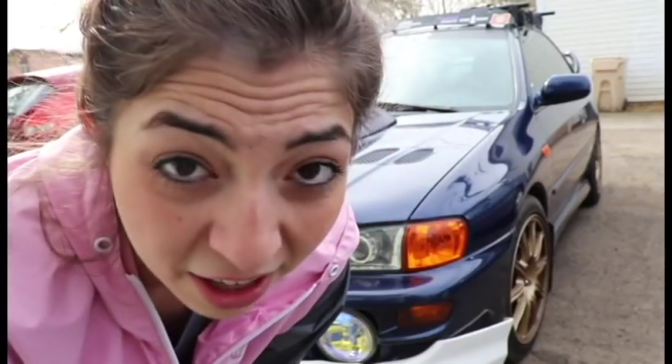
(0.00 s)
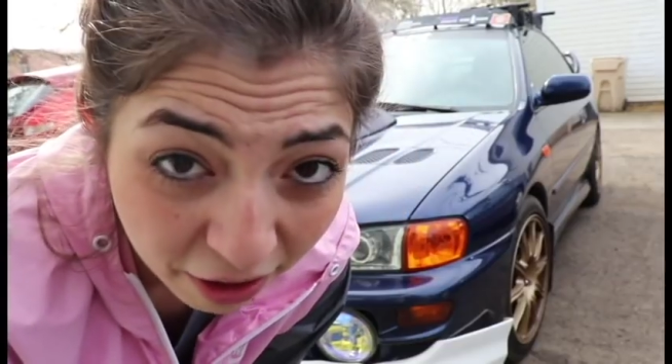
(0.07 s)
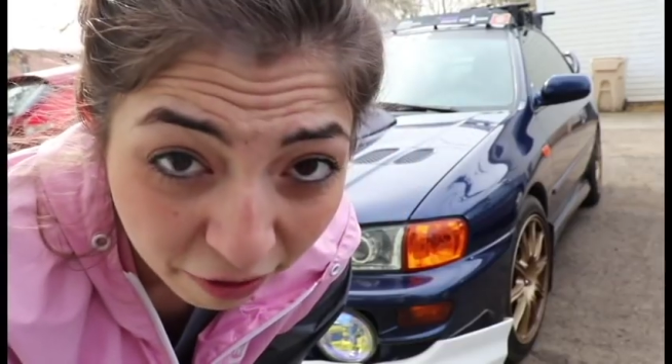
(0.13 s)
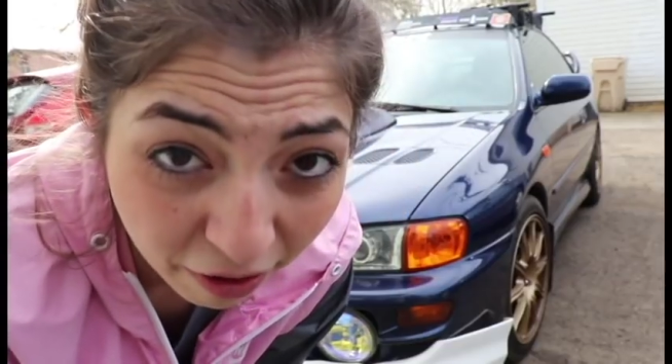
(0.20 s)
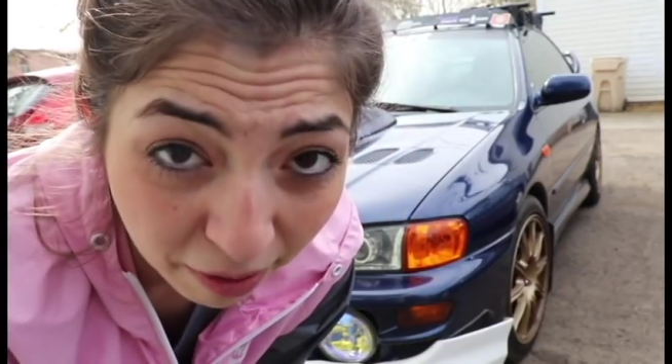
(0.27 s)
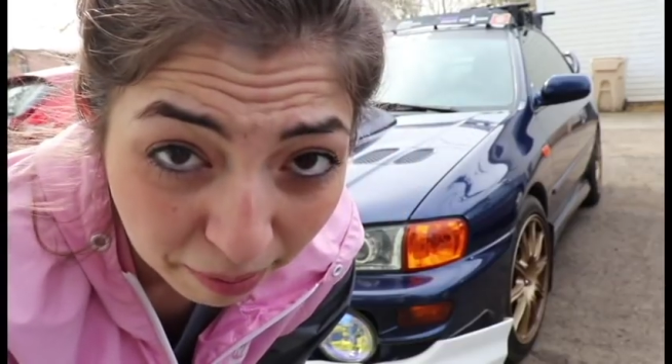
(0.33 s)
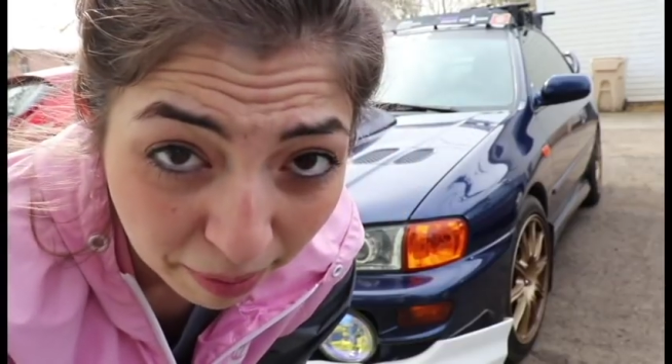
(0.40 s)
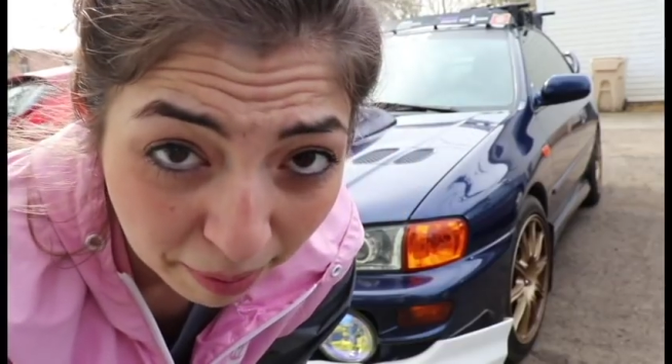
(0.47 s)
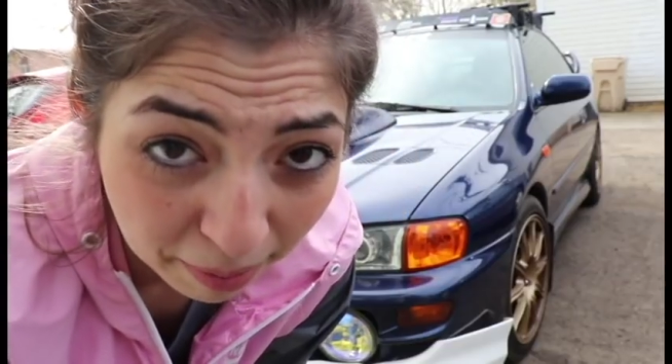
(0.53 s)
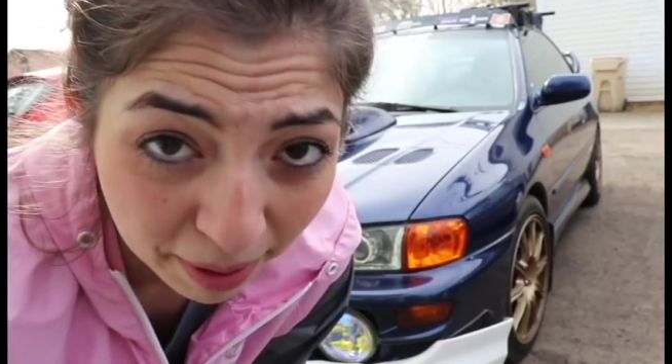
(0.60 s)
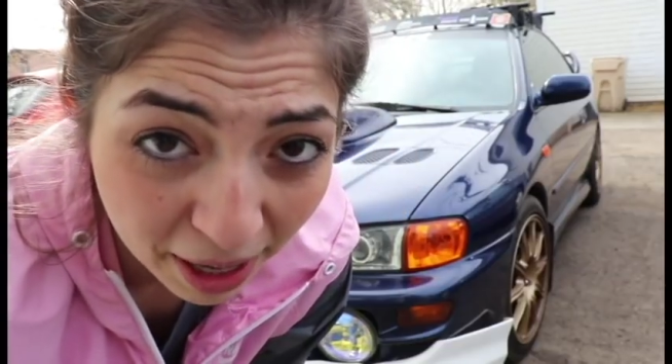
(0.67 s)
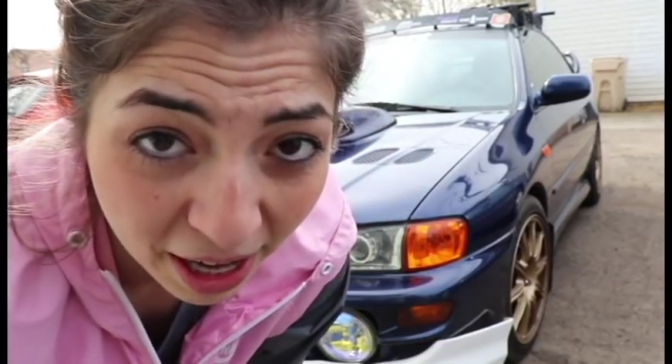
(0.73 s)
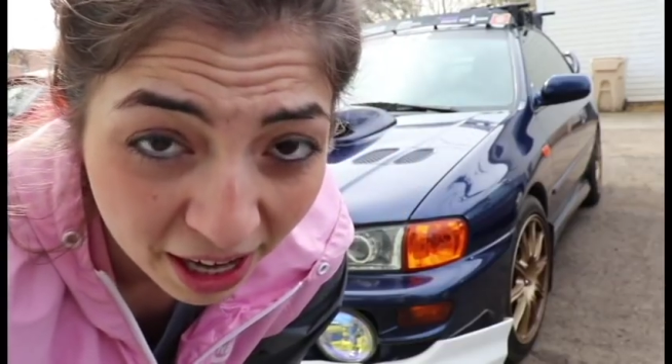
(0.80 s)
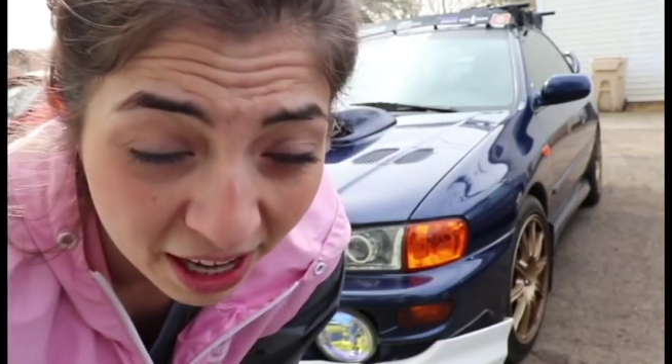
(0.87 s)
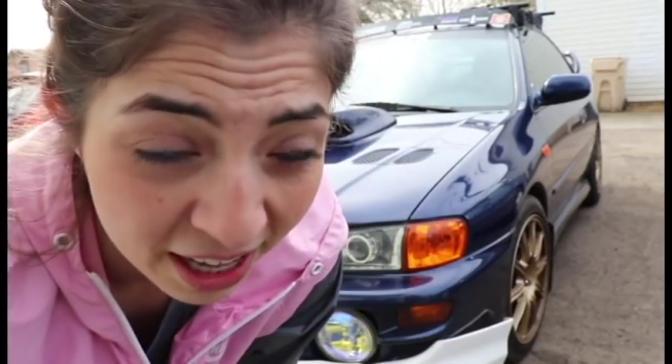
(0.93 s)
the front
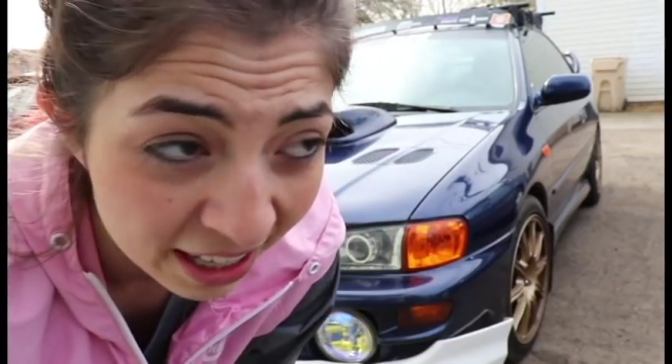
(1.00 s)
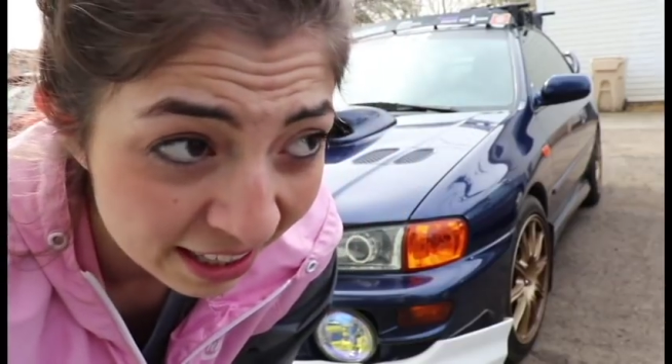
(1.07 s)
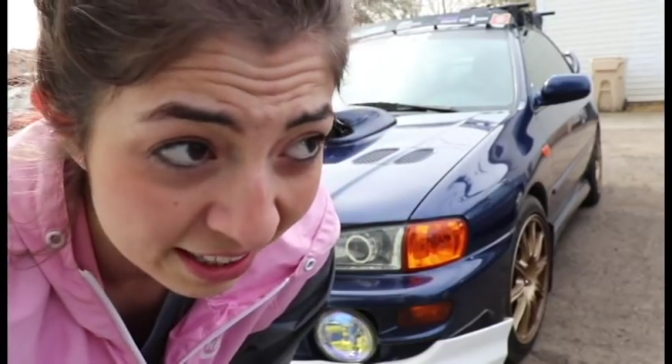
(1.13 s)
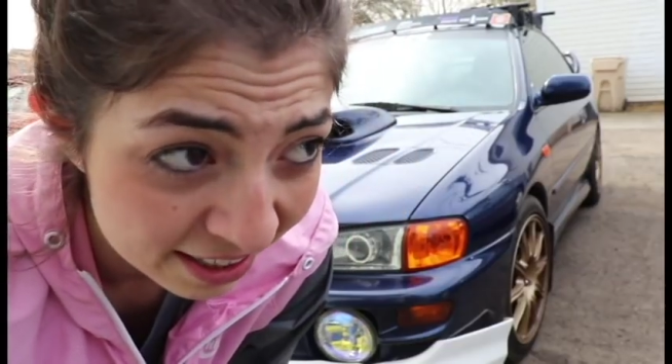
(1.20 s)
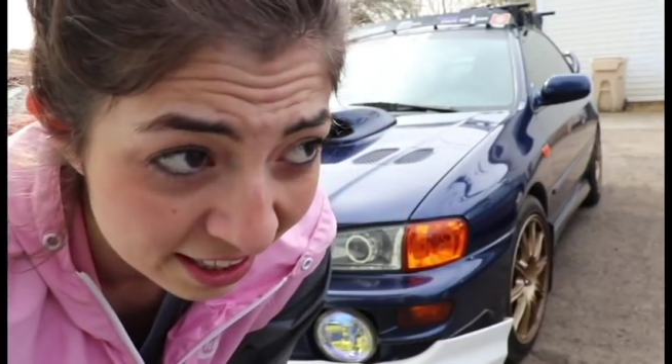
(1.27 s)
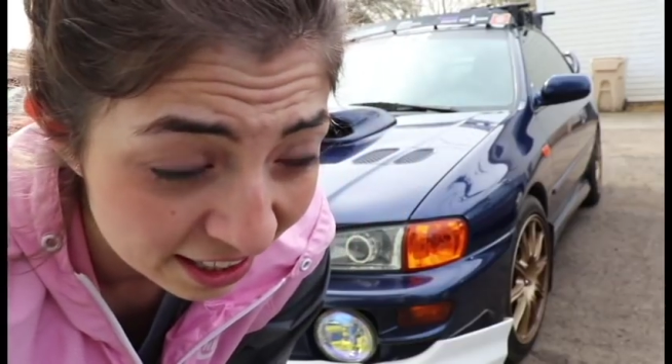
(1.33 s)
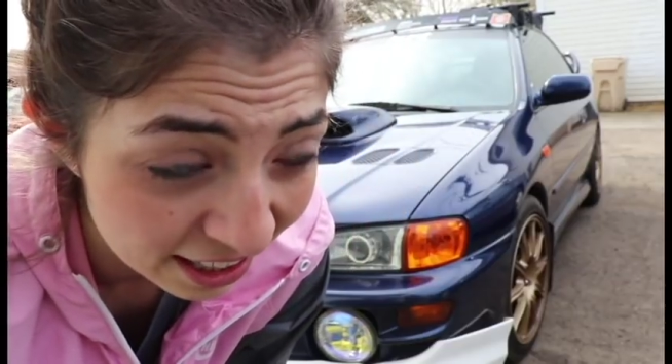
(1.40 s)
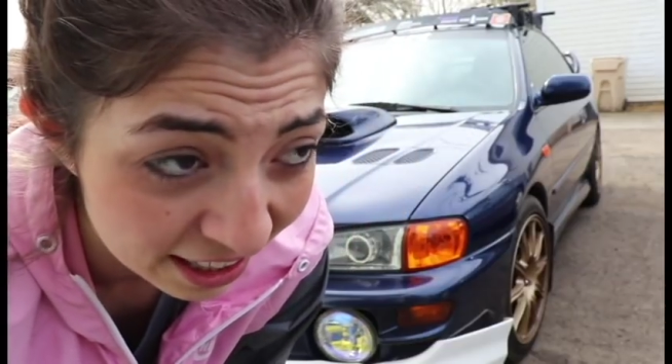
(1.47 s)
bumper. He's gonna